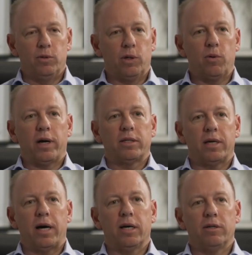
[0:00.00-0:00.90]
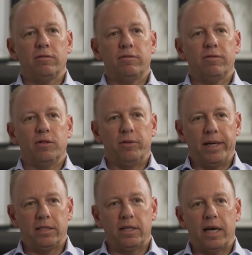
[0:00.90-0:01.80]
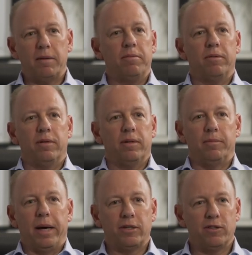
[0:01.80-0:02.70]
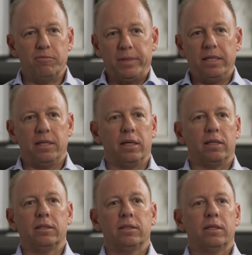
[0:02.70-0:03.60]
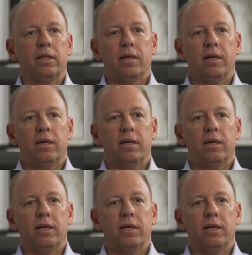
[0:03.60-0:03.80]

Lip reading: We're quite tired of the red tape, the amount of meetings,